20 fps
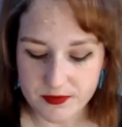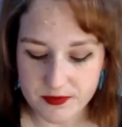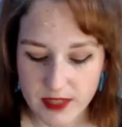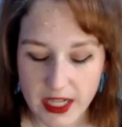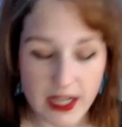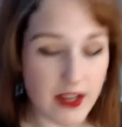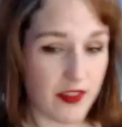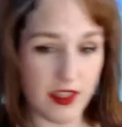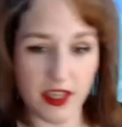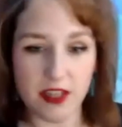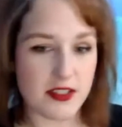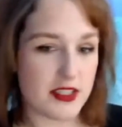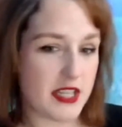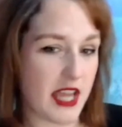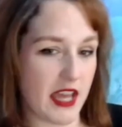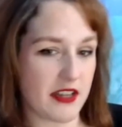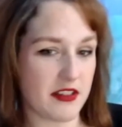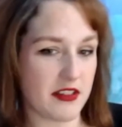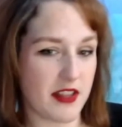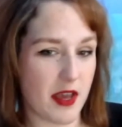Anything else to
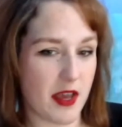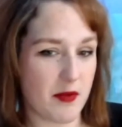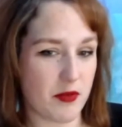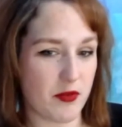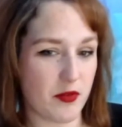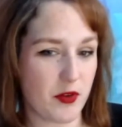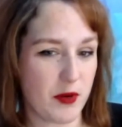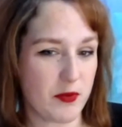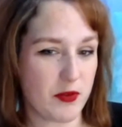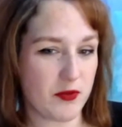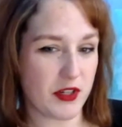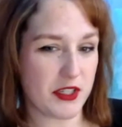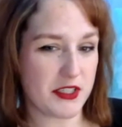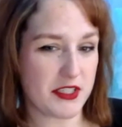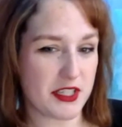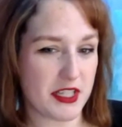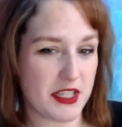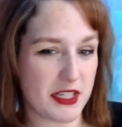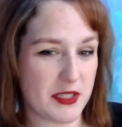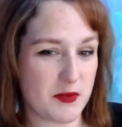add to that before I move on to
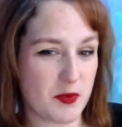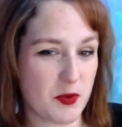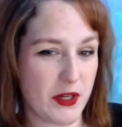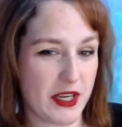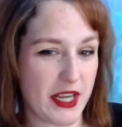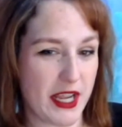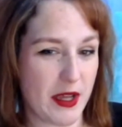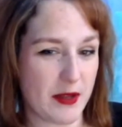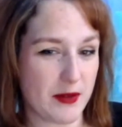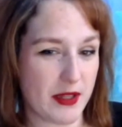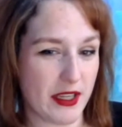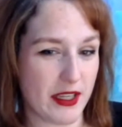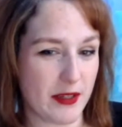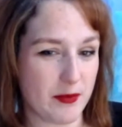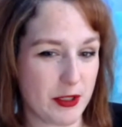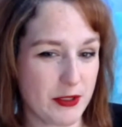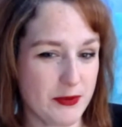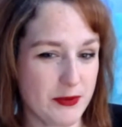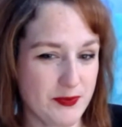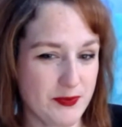the next point, Amber?